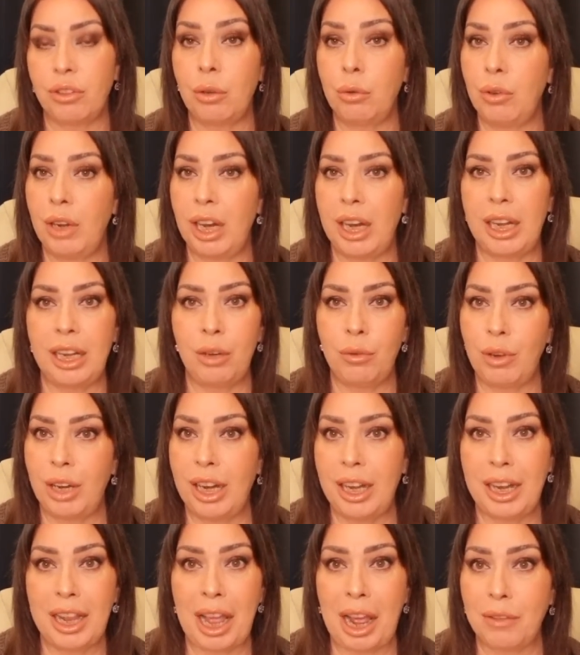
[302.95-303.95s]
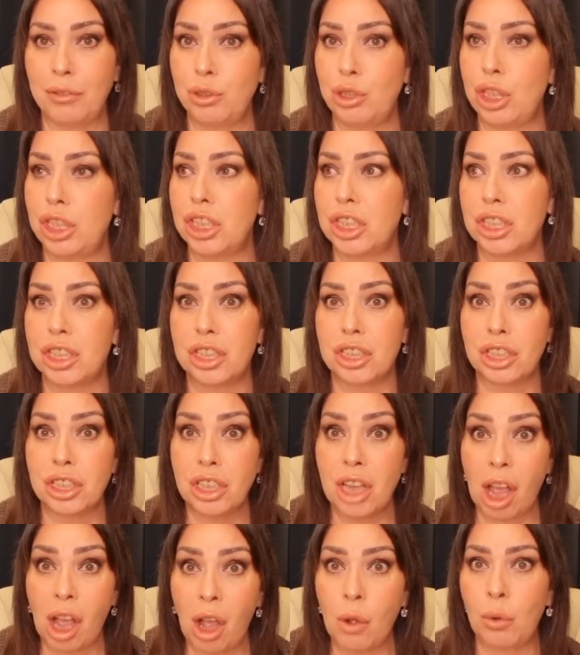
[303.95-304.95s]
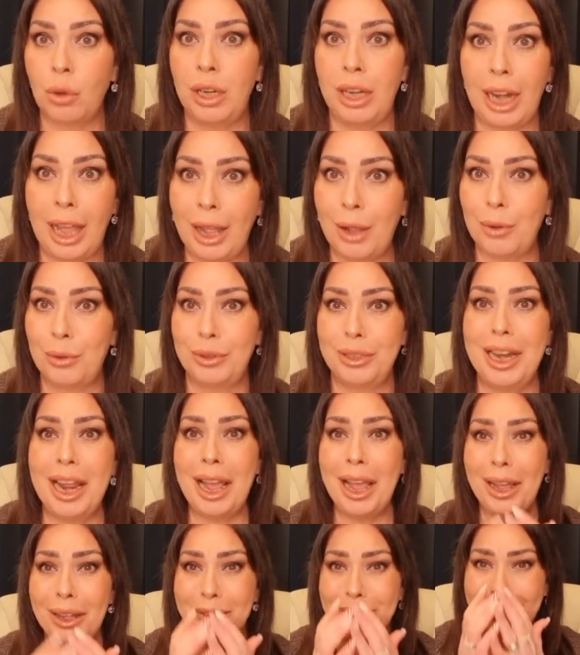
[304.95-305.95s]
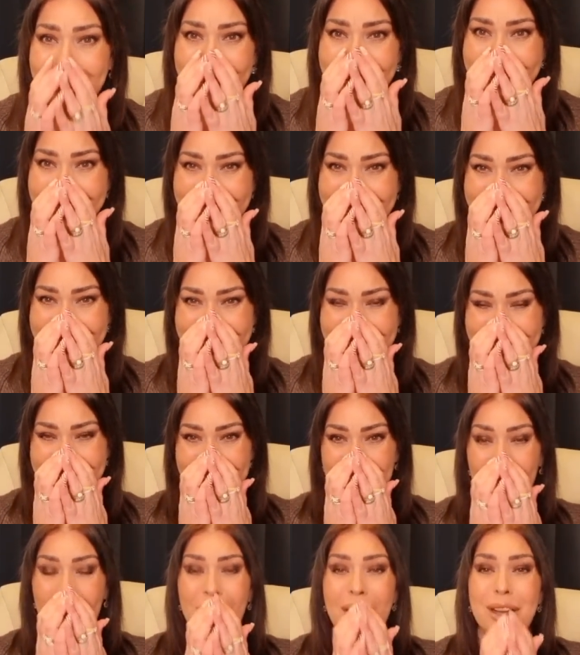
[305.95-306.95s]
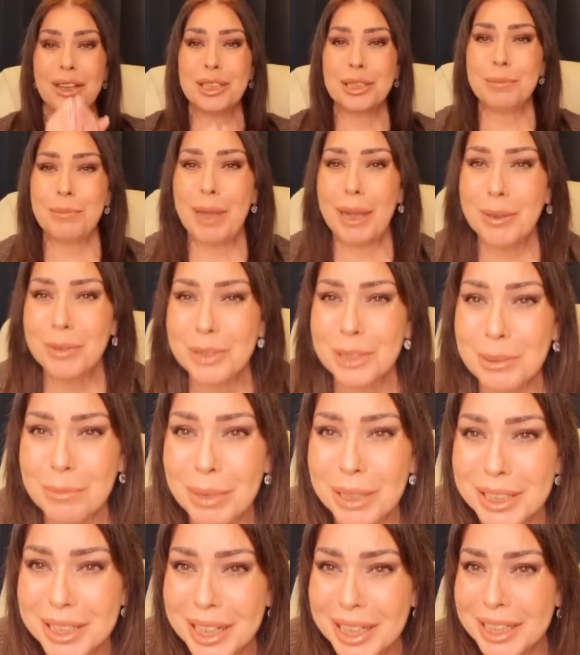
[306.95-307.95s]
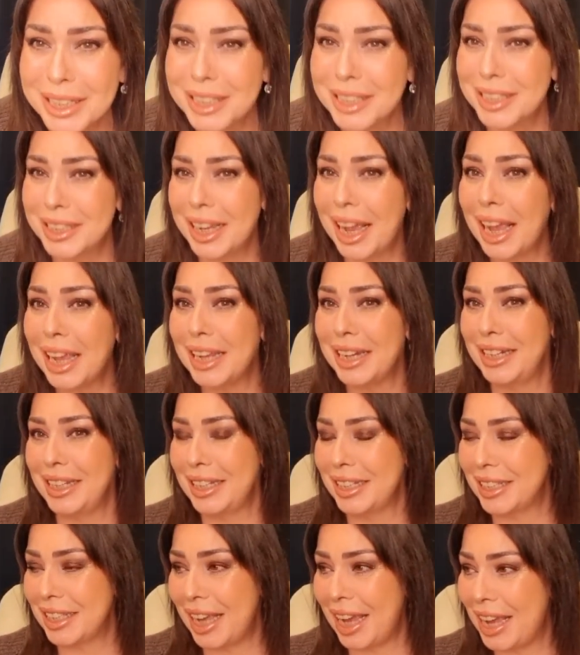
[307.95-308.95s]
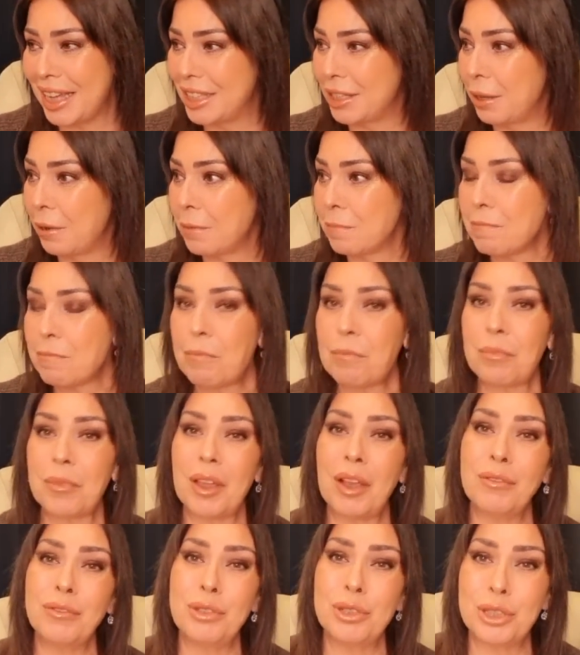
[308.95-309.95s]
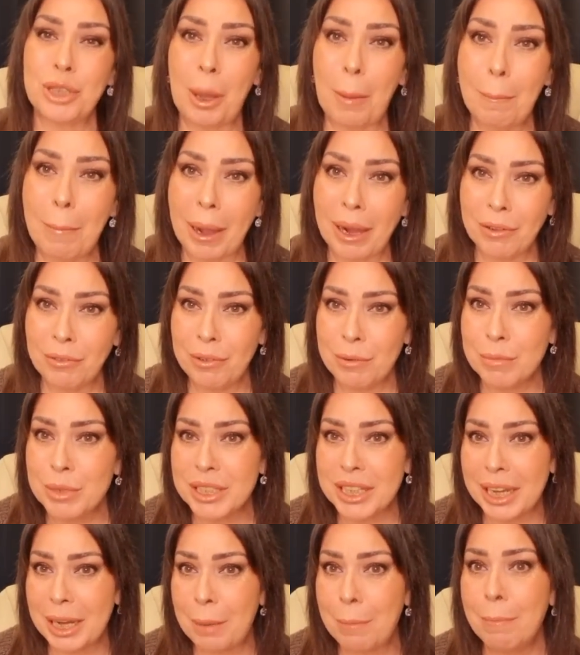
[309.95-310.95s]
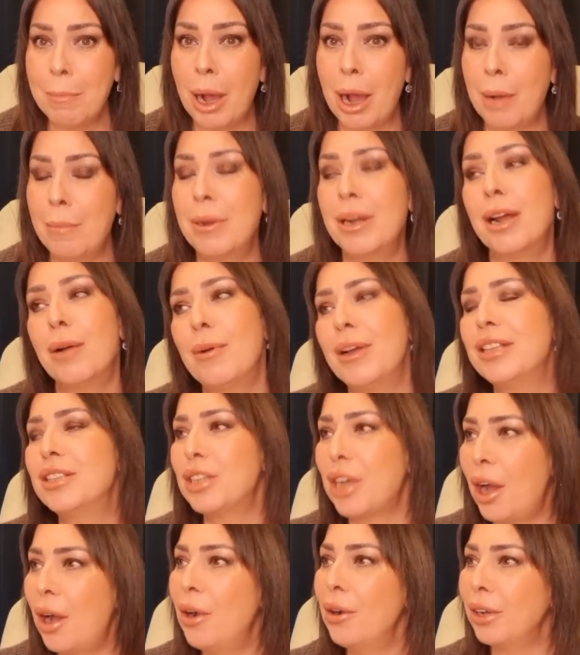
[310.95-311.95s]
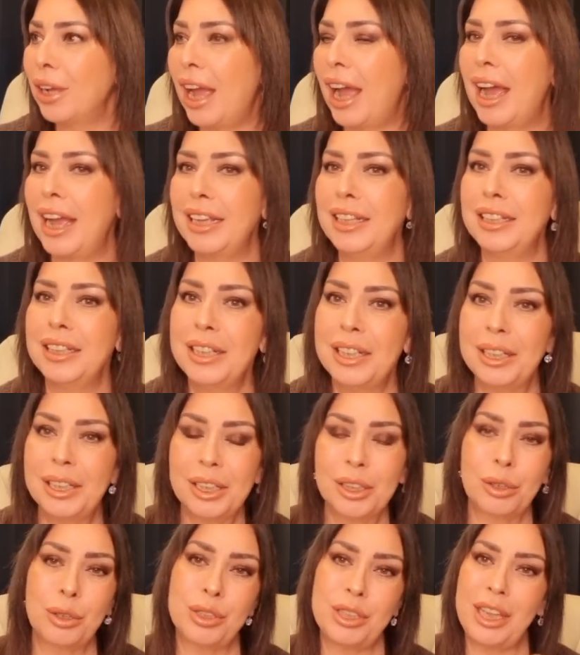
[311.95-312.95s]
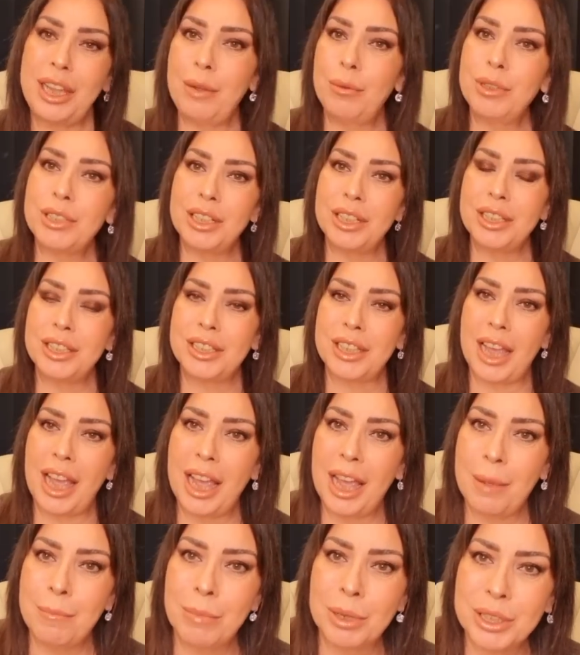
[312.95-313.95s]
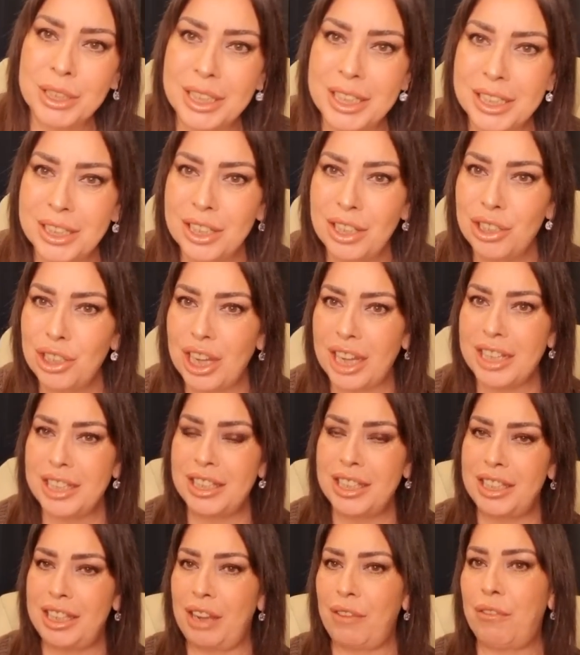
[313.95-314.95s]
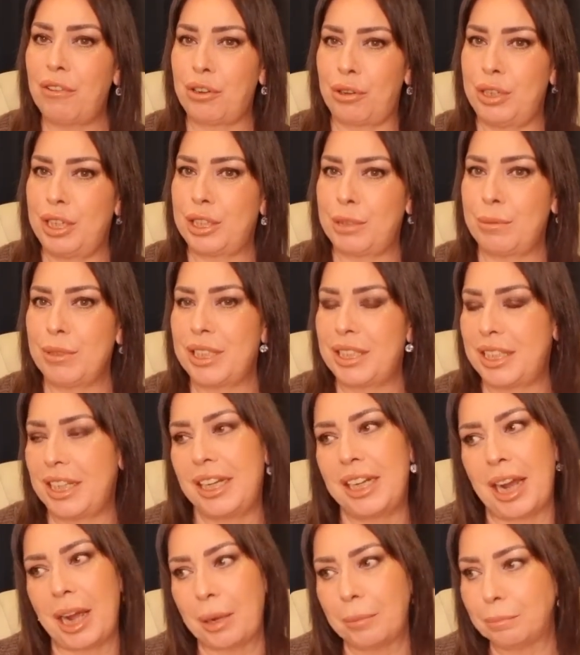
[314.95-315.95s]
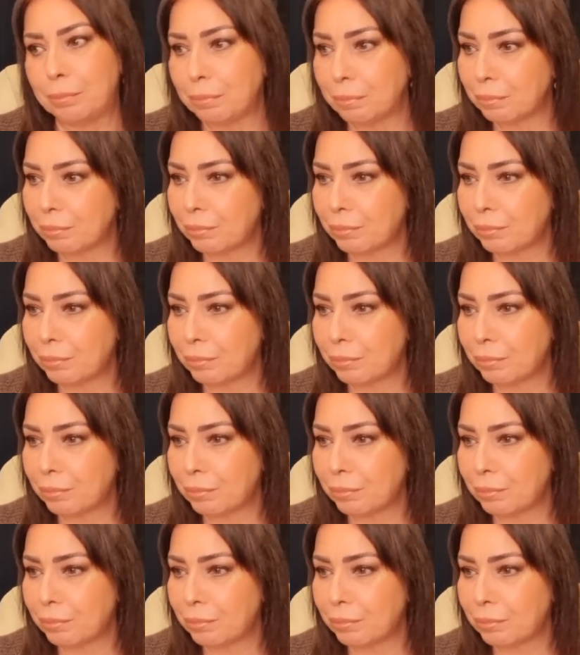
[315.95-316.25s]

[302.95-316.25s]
They really, really have. She's so loud now. I spoke to my dad today and he said, I've just got back from seeing Mom. And I went, oh, okay, because he was at my sister's yesterday for Christmas dinner.